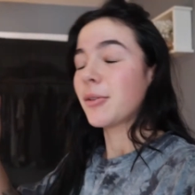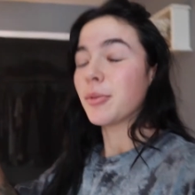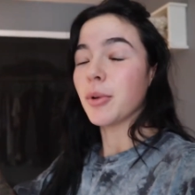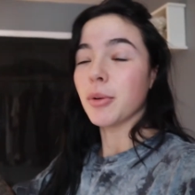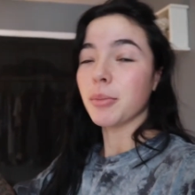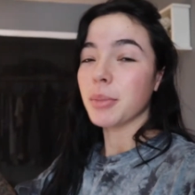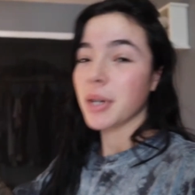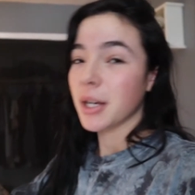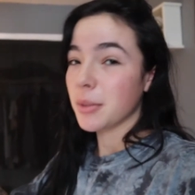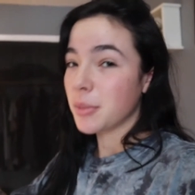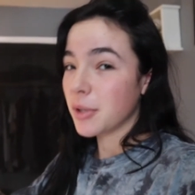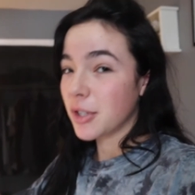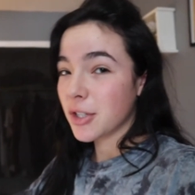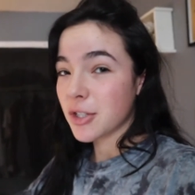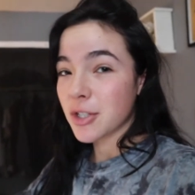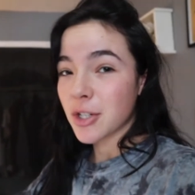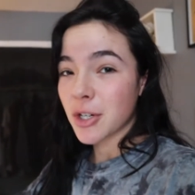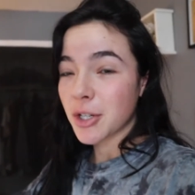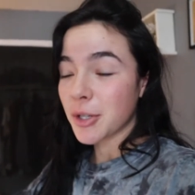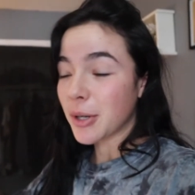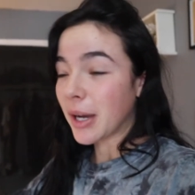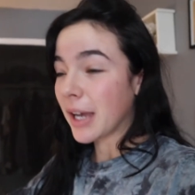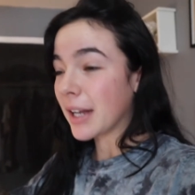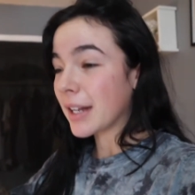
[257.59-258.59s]
Won't be able to
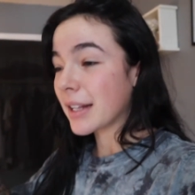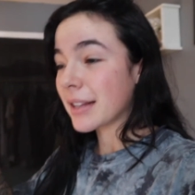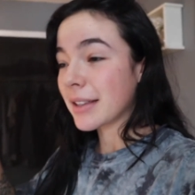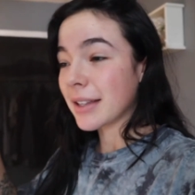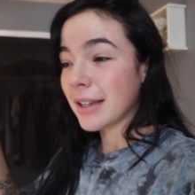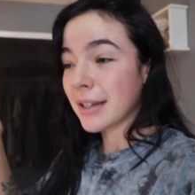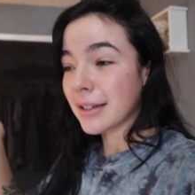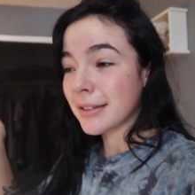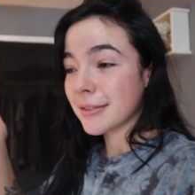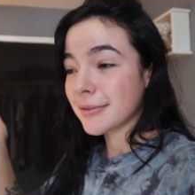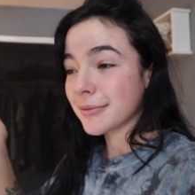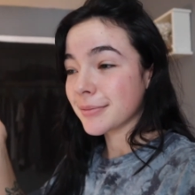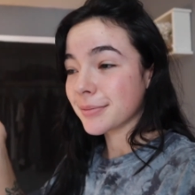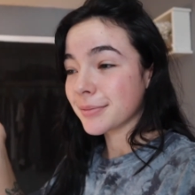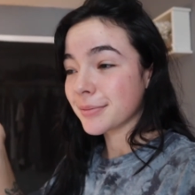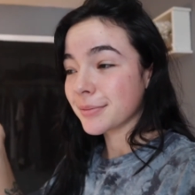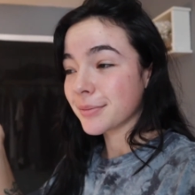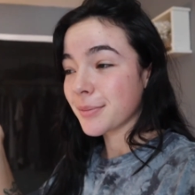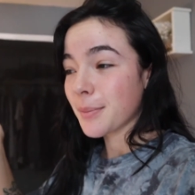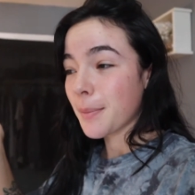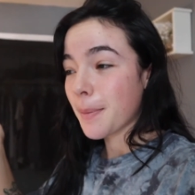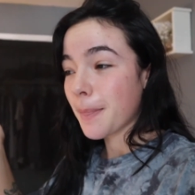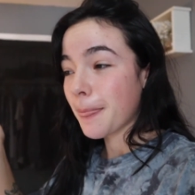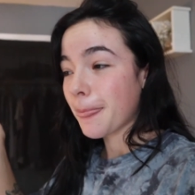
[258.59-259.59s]
show you anything
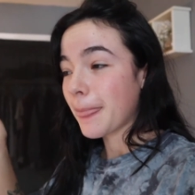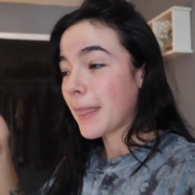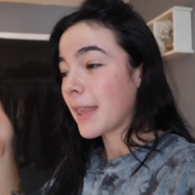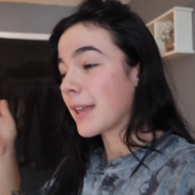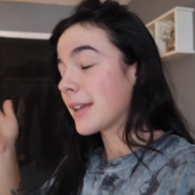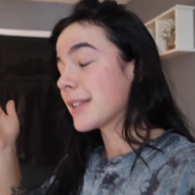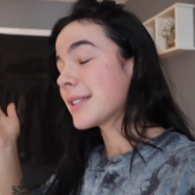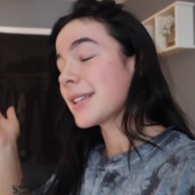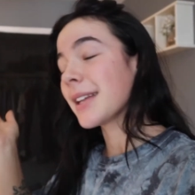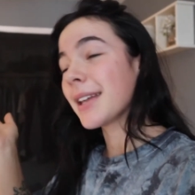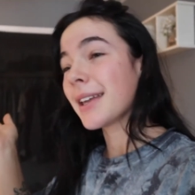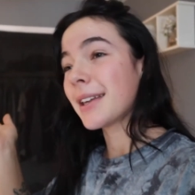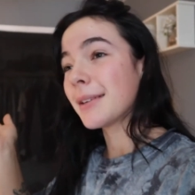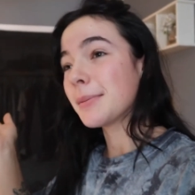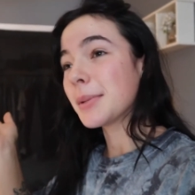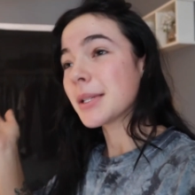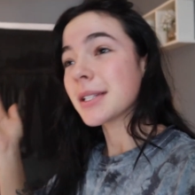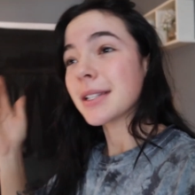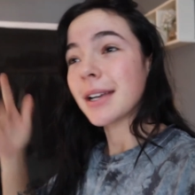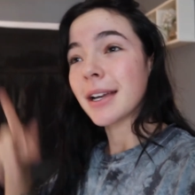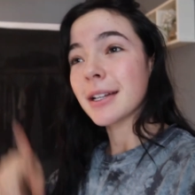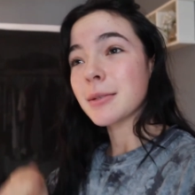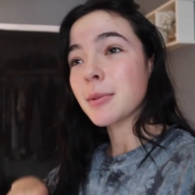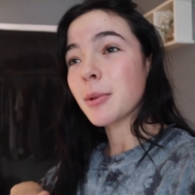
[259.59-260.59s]
today
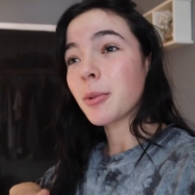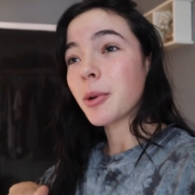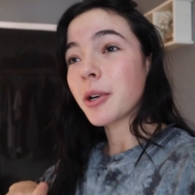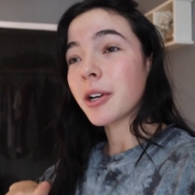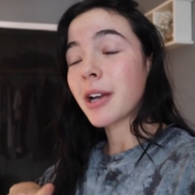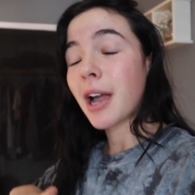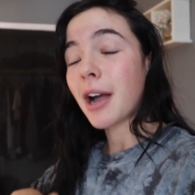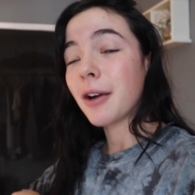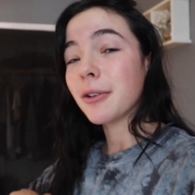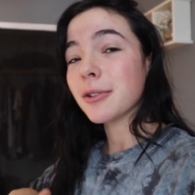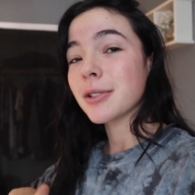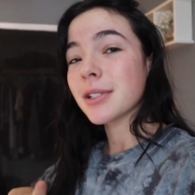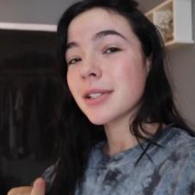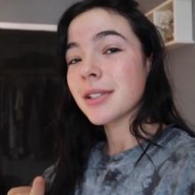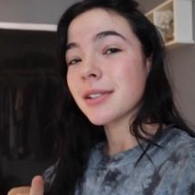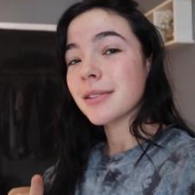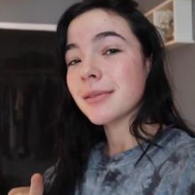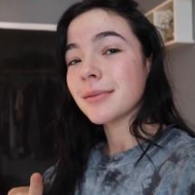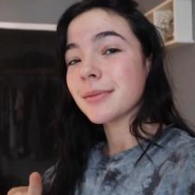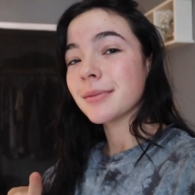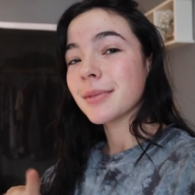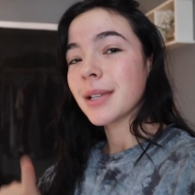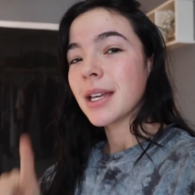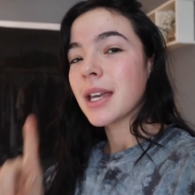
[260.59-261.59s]
besides my workout
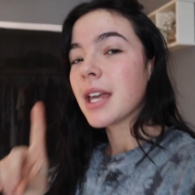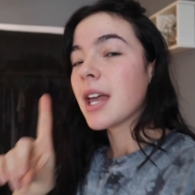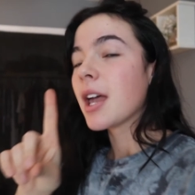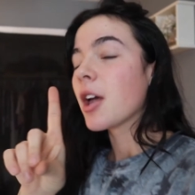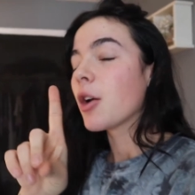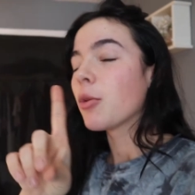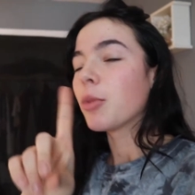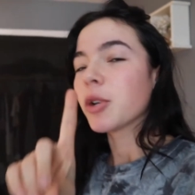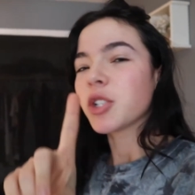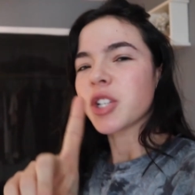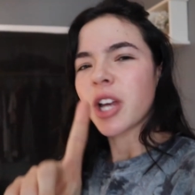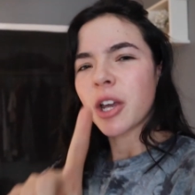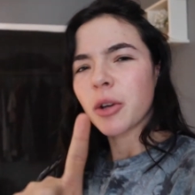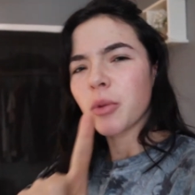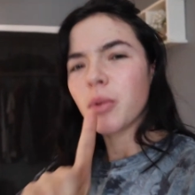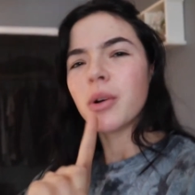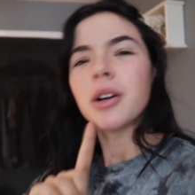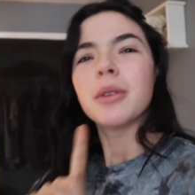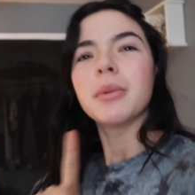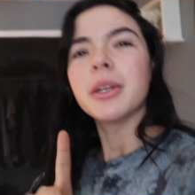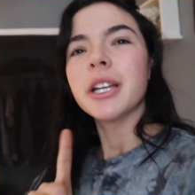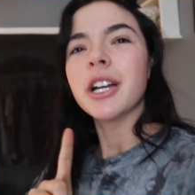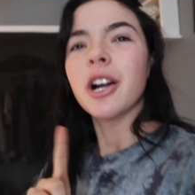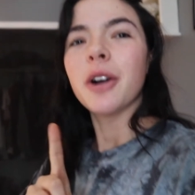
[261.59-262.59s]
which I
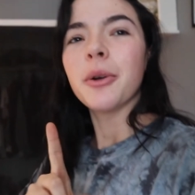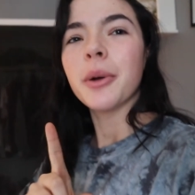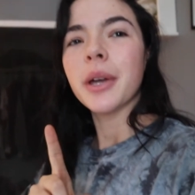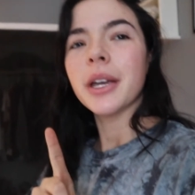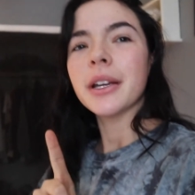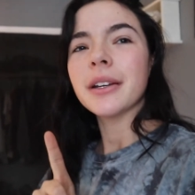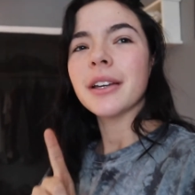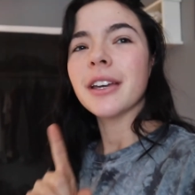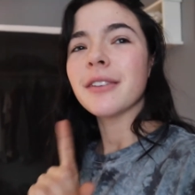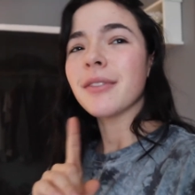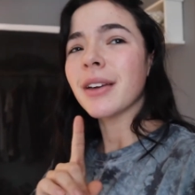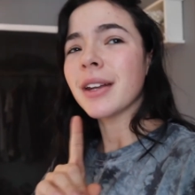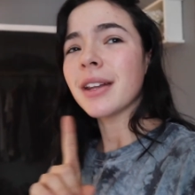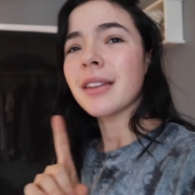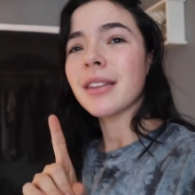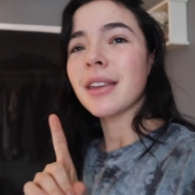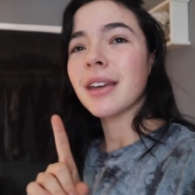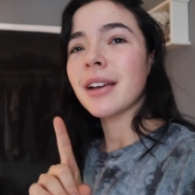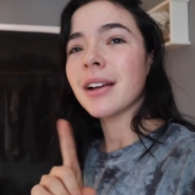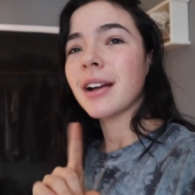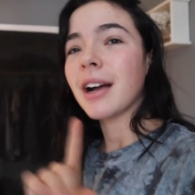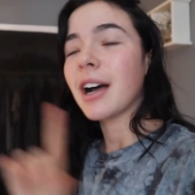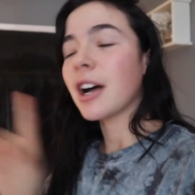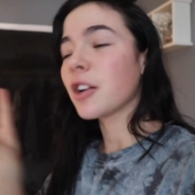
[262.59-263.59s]
will be going. If
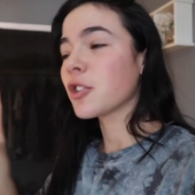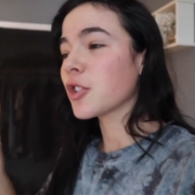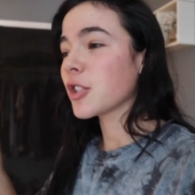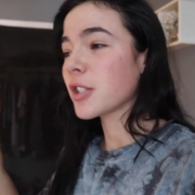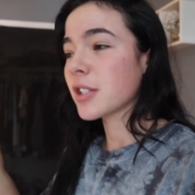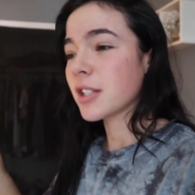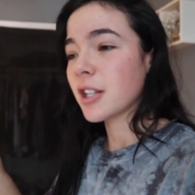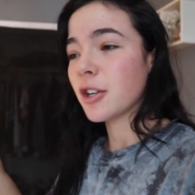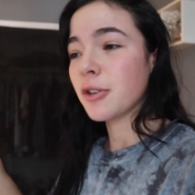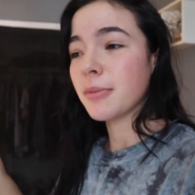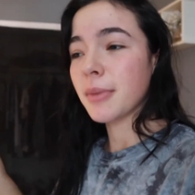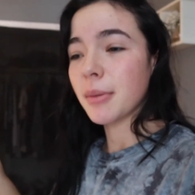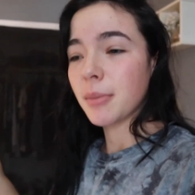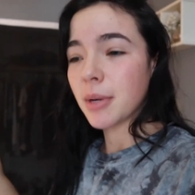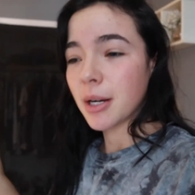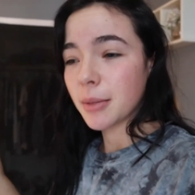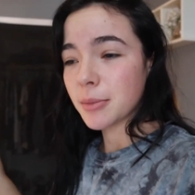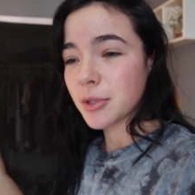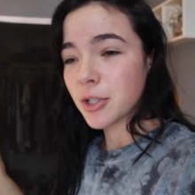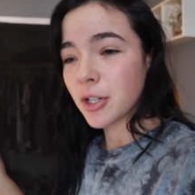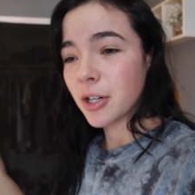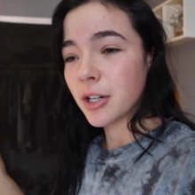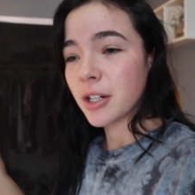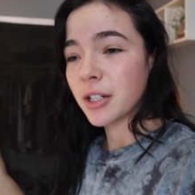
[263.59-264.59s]
anything, I'll just steal my
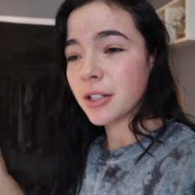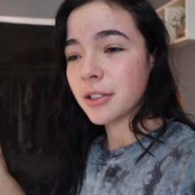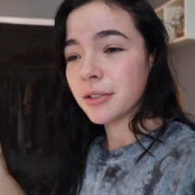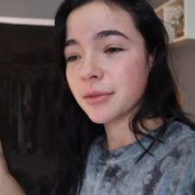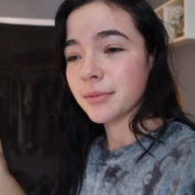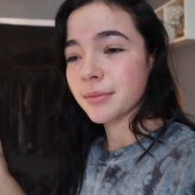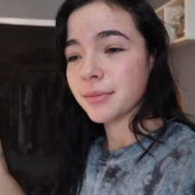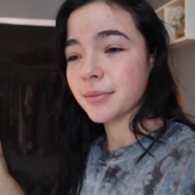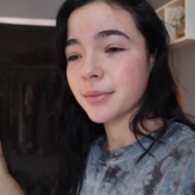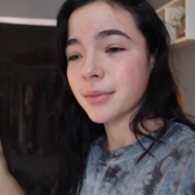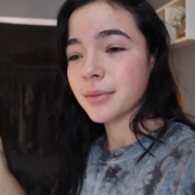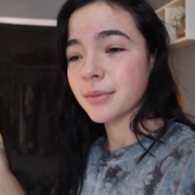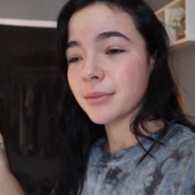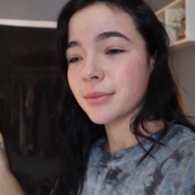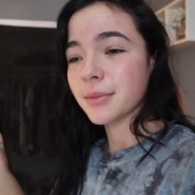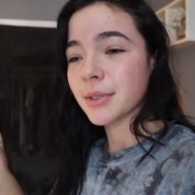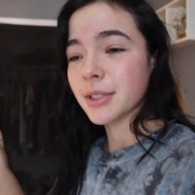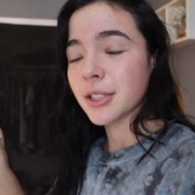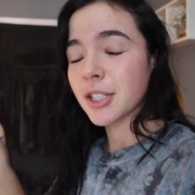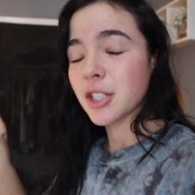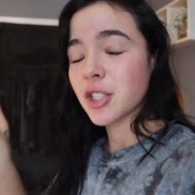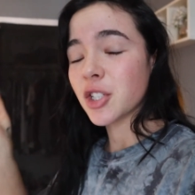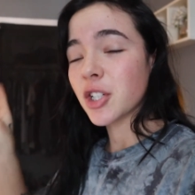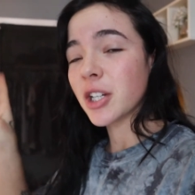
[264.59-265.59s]
mom's car
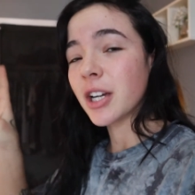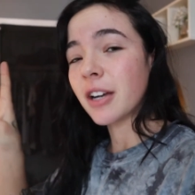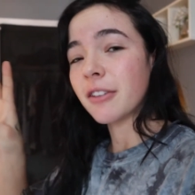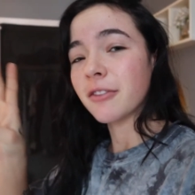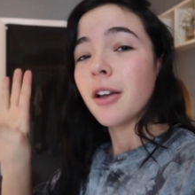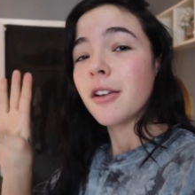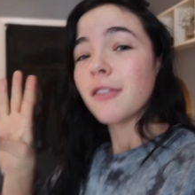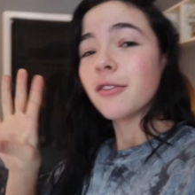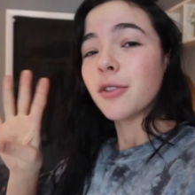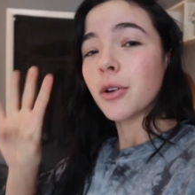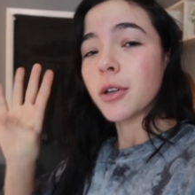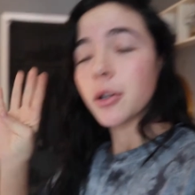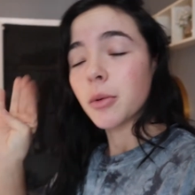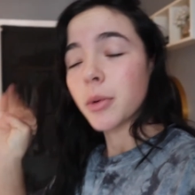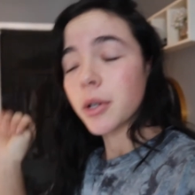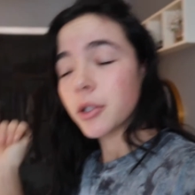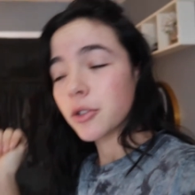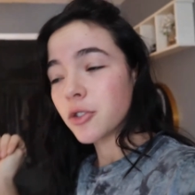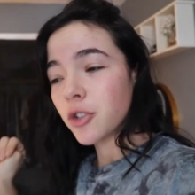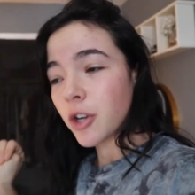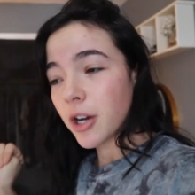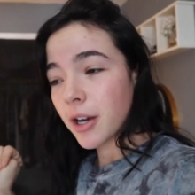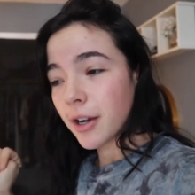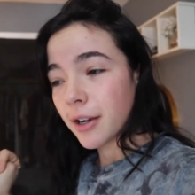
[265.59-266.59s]
because she got
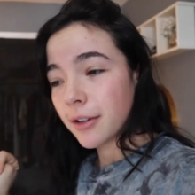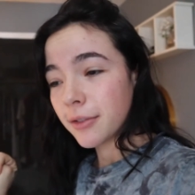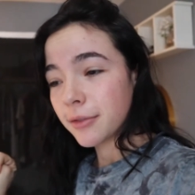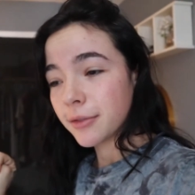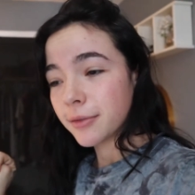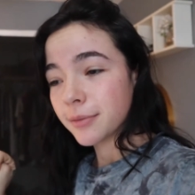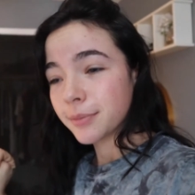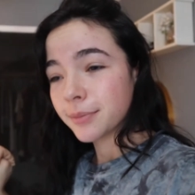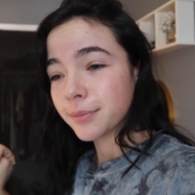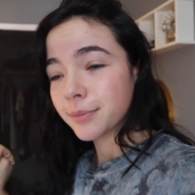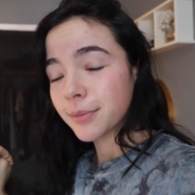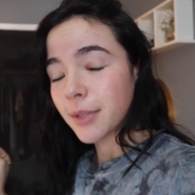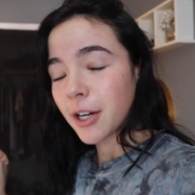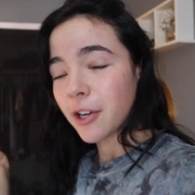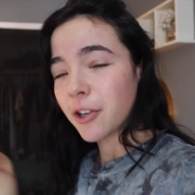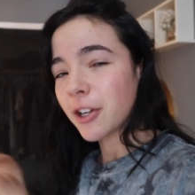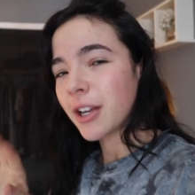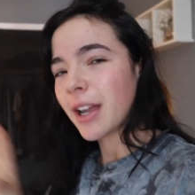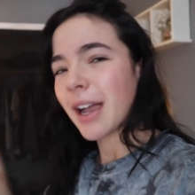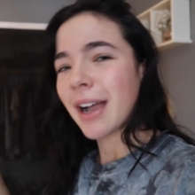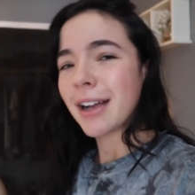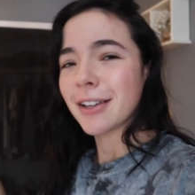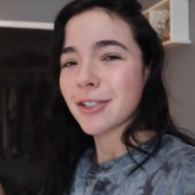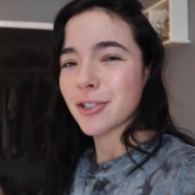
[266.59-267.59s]
four-wheel drive. I
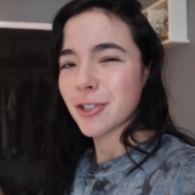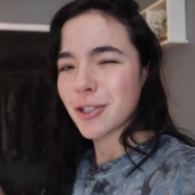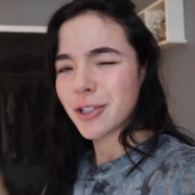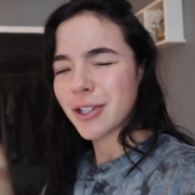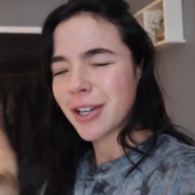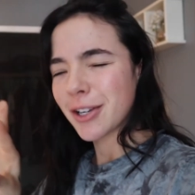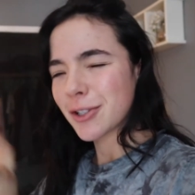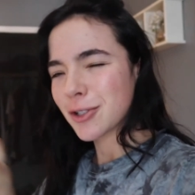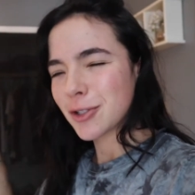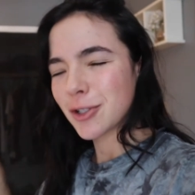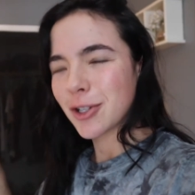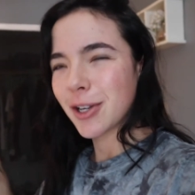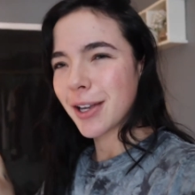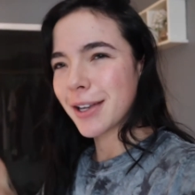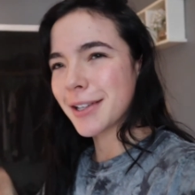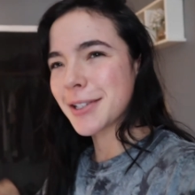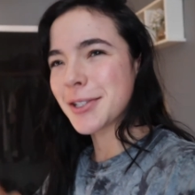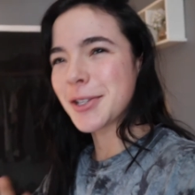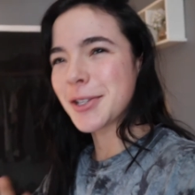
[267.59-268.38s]
already asked her yesterday,